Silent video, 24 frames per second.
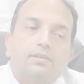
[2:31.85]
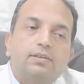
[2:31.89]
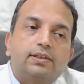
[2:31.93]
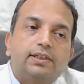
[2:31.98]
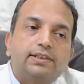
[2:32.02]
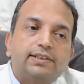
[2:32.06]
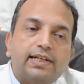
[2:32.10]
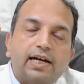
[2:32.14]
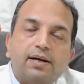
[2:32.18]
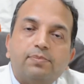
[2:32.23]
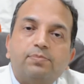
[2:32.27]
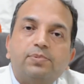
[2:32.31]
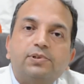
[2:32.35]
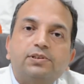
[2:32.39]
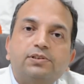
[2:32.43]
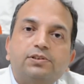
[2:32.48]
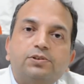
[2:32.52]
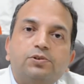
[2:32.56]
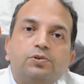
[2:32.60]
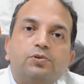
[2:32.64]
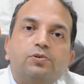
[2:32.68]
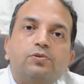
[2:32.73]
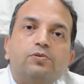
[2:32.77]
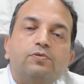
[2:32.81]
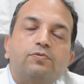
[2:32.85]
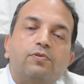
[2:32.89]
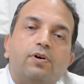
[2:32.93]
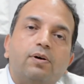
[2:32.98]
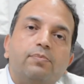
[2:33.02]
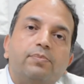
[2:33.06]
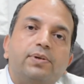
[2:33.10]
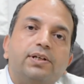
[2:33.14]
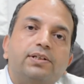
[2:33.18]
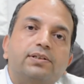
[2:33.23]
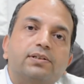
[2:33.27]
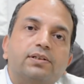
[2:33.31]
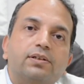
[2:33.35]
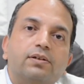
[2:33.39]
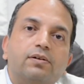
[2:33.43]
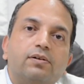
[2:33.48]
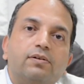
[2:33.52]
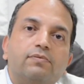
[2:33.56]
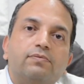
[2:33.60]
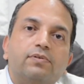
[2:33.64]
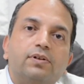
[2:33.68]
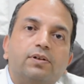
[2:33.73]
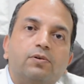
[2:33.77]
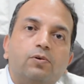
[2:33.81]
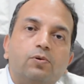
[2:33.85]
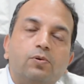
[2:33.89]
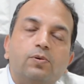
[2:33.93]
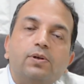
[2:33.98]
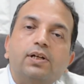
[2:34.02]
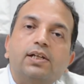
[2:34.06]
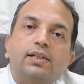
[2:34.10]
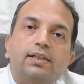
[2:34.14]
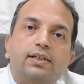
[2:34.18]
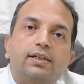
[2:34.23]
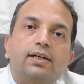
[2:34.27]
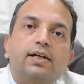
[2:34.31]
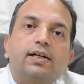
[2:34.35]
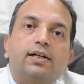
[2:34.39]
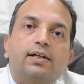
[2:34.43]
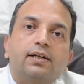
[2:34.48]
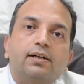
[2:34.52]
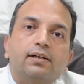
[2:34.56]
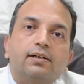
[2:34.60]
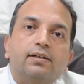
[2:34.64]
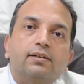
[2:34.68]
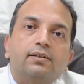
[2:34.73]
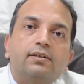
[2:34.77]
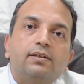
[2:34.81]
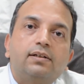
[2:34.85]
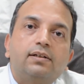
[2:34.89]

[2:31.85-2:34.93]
This happens due to formation of a hole in the retina.